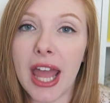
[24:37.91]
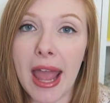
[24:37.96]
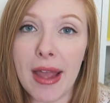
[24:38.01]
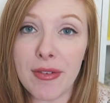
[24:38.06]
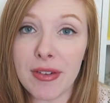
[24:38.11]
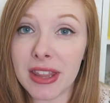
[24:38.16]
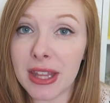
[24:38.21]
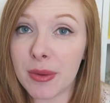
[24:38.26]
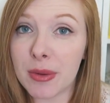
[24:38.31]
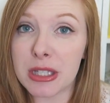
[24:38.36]

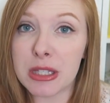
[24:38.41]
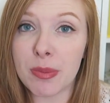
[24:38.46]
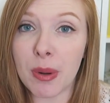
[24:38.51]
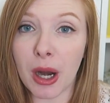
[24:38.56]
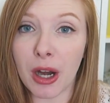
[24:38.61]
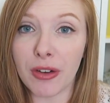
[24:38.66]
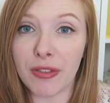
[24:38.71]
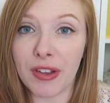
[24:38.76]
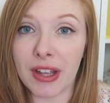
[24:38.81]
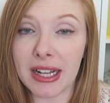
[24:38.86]
everything was
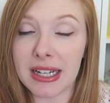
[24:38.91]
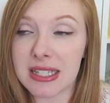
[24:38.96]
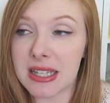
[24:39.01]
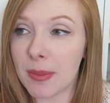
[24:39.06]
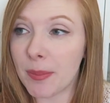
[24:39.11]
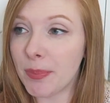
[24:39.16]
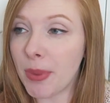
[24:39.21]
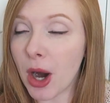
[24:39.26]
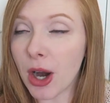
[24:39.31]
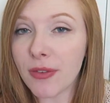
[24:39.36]
perfect.
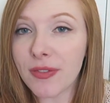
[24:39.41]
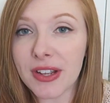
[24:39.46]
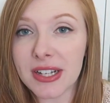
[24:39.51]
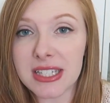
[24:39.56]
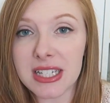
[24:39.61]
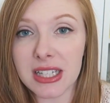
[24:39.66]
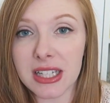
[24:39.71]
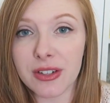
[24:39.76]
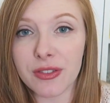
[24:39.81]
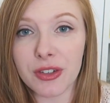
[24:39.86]
Perfect
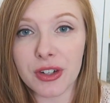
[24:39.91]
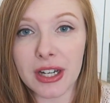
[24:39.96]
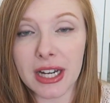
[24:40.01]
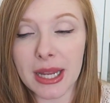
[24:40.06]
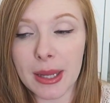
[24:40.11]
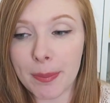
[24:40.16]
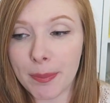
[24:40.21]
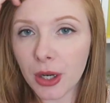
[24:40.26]
delivery,